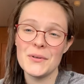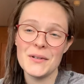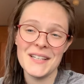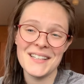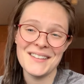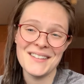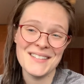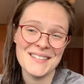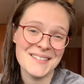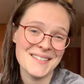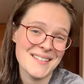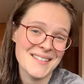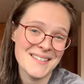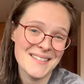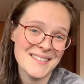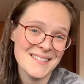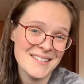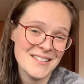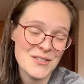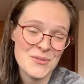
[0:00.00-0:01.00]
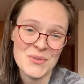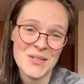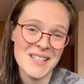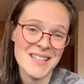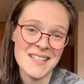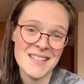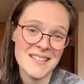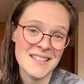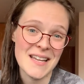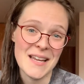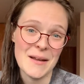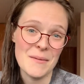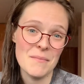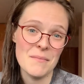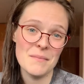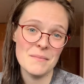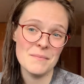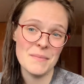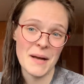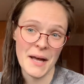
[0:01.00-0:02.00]
in using the
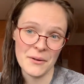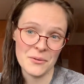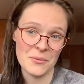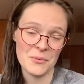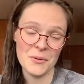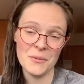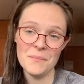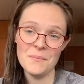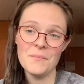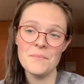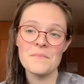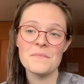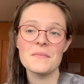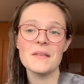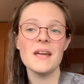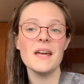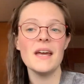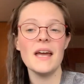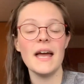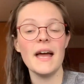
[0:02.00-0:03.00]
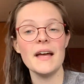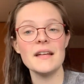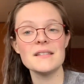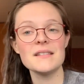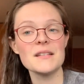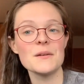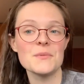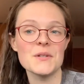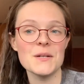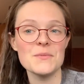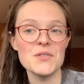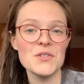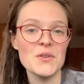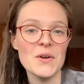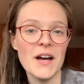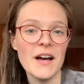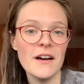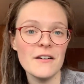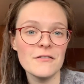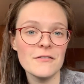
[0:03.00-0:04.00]
same bathroom. And sometimes you
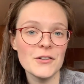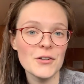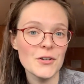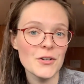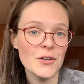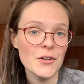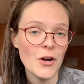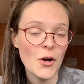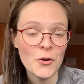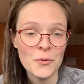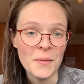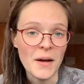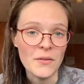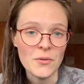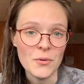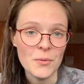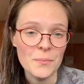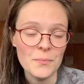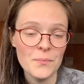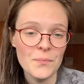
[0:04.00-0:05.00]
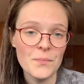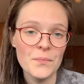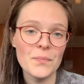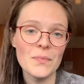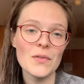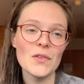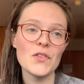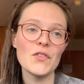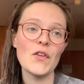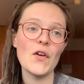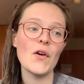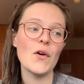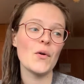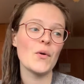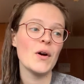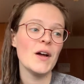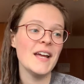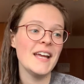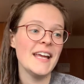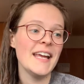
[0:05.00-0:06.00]
have your own bathroom. So
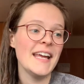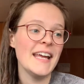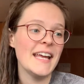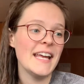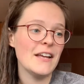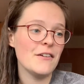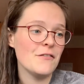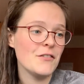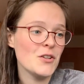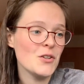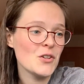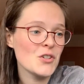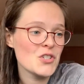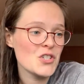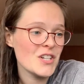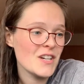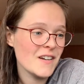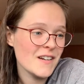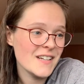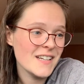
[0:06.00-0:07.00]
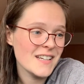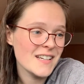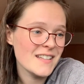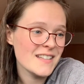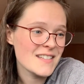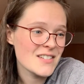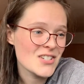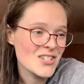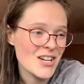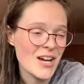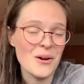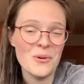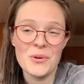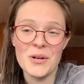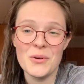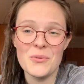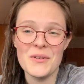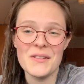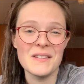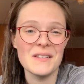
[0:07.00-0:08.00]
if you're sharing the shower
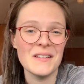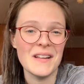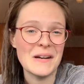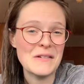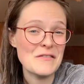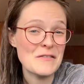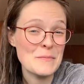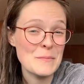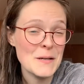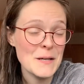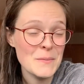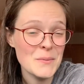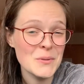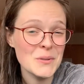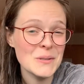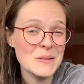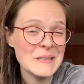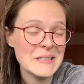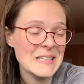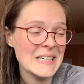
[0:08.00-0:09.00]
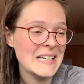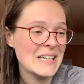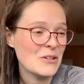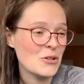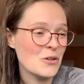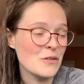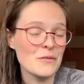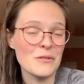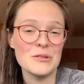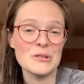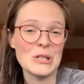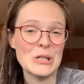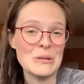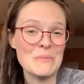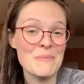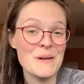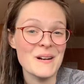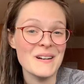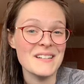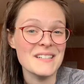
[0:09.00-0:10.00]
with a lot of people over a long
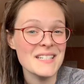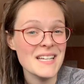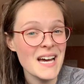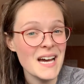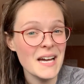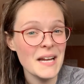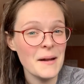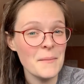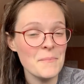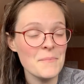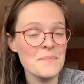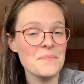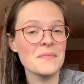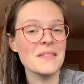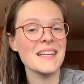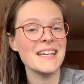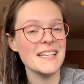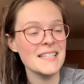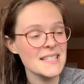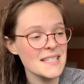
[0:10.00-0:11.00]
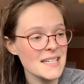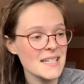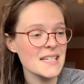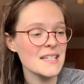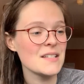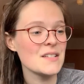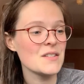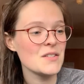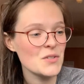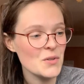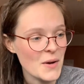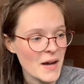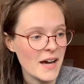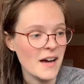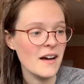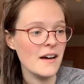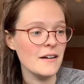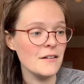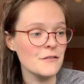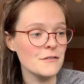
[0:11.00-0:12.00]
period of time, it's nice to
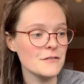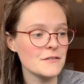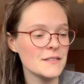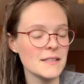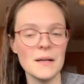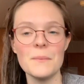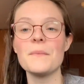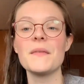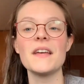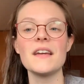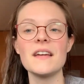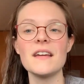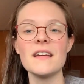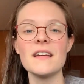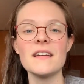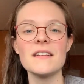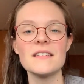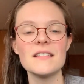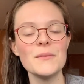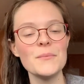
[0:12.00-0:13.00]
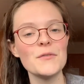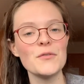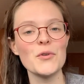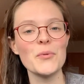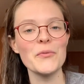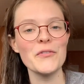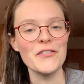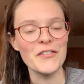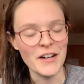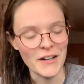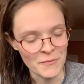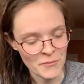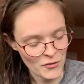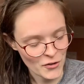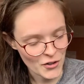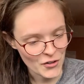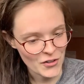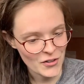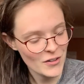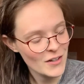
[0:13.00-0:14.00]
have something, some form of
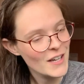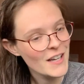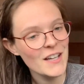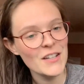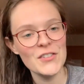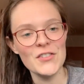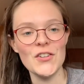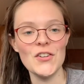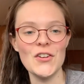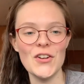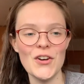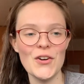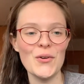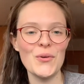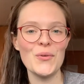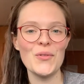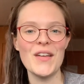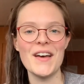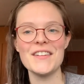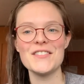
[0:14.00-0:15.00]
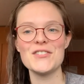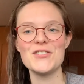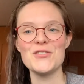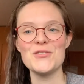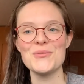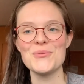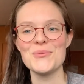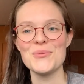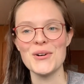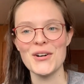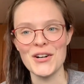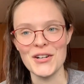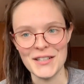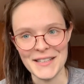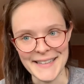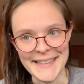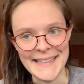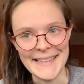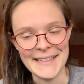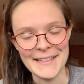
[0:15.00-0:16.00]
comfort to know that you are
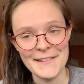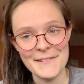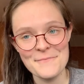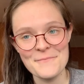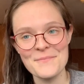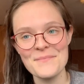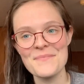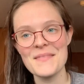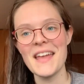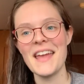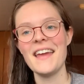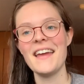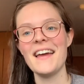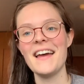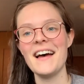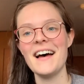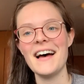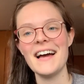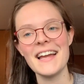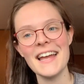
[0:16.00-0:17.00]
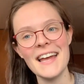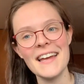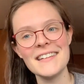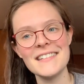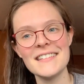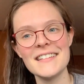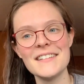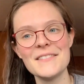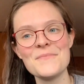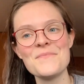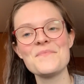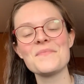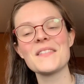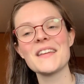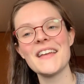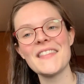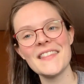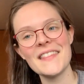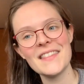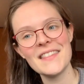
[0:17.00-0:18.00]
clean. Again,
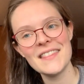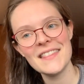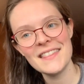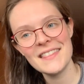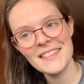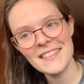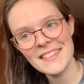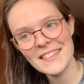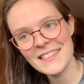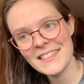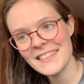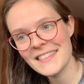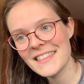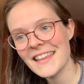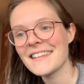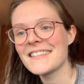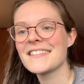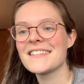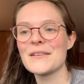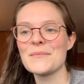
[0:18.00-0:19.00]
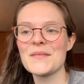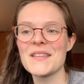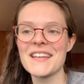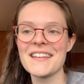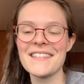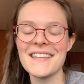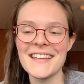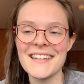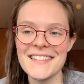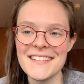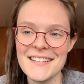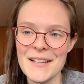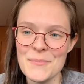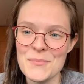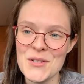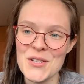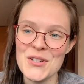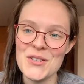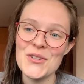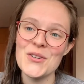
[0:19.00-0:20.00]
that's something that is up
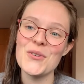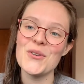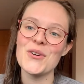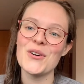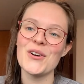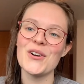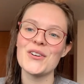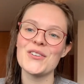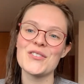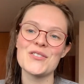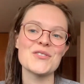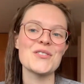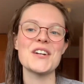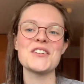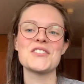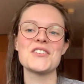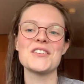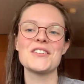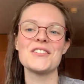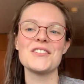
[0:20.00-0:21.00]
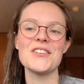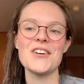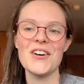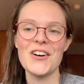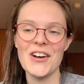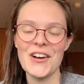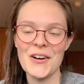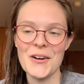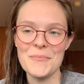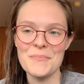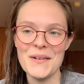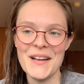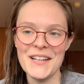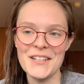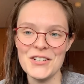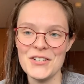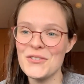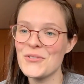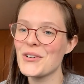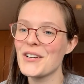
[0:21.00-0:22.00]
to your discretion
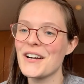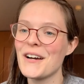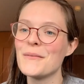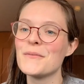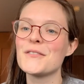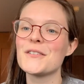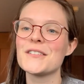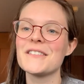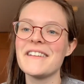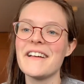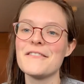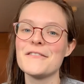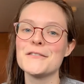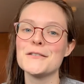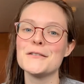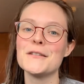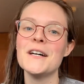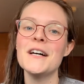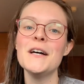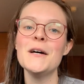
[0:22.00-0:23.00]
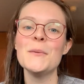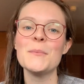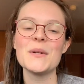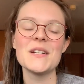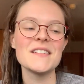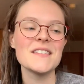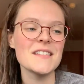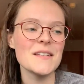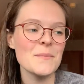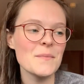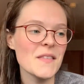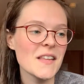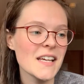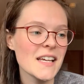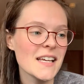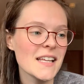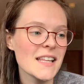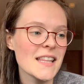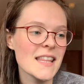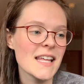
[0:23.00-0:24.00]
and your comfort level, but it's
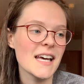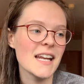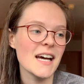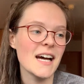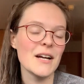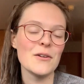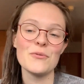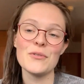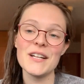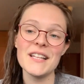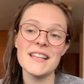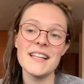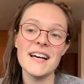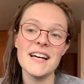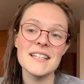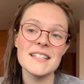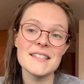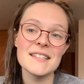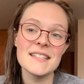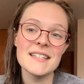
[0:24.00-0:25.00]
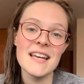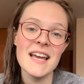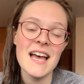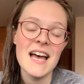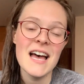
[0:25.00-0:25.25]
something that I realized